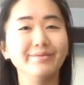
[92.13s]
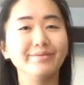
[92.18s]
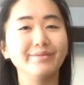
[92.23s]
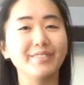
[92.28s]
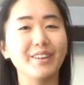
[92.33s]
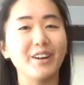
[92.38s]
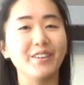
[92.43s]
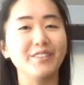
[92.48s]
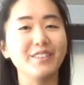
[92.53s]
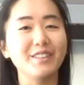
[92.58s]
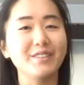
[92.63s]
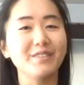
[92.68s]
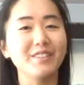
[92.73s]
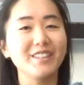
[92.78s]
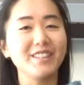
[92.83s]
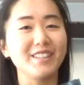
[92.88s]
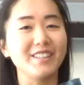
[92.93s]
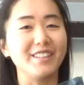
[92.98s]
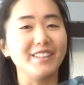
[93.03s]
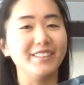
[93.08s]
Coffee
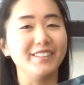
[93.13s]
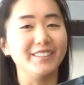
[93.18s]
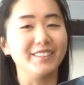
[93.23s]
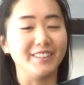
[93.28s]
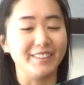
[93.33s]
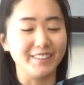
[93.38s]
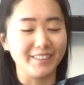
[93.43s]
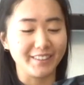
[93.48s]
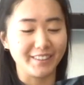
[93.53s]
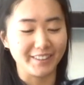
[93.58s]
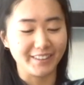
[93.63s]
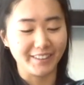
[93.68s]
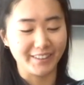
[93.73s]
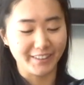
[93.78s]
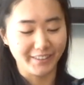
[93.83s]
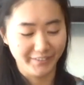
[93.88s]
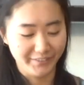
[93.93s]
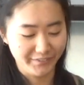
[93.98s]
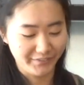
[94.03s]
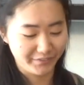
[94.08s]
smells so
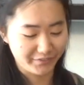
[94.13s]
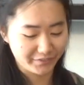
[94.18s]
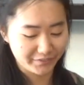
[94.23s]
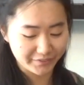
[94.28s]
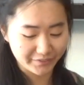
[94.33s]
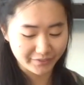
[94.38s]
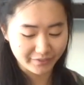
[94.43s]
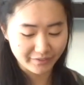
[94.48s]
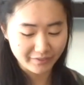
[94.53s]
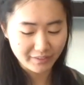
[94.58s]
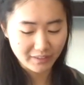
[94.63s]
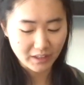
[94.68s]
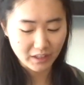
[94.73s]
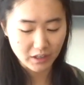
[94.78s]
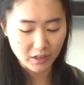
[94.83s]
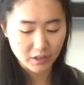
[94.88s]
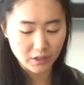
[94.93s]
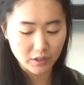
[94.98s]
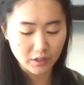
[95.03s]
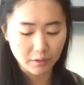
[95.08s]
good.
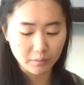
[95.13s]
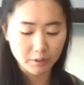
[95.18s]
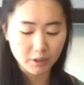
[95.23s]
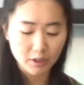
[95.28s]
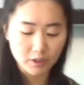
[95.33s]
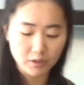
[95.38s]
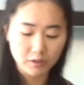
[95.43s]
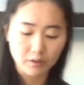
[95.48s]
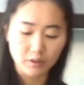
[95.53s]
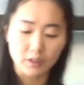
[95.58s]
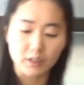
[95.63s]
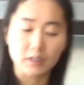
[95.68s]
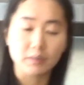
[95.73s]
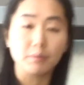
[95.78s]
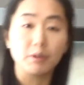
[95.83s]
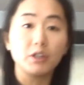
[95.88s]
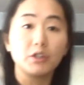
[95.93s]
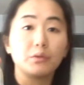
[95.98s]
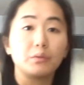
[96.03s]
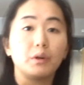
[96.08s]
So I'm gonna do this
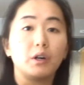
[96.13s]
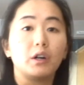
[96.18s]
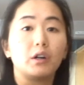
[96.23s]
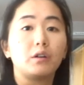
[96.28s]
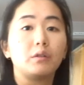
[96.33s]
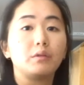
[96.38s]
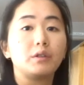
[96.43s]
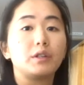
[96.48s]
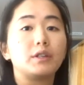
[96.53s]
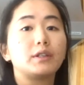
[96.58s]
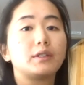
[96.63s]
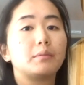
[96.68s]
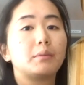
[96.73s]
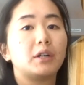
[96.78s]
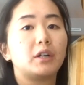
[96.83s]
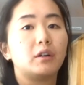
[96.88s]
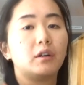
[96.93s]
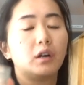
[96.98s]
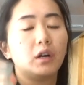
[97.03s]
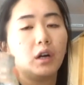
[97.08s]
much water, which is
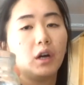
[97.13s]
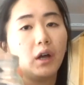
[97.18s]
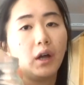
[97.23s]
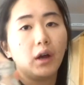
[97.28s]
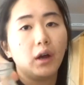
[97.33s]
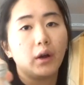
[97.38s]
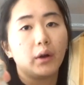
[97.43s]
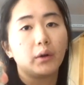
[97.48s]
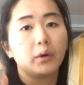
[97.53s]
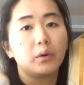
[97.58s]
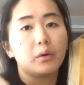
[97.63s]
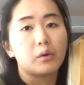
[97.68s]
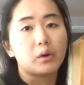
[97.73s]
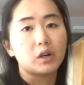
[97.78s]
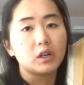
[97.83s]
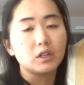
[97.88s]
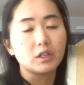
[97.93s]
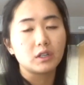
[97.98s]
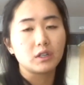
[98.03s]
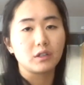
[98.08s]
about a
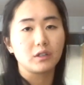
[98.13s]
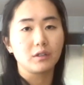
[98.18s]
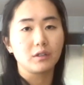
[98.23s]
quart,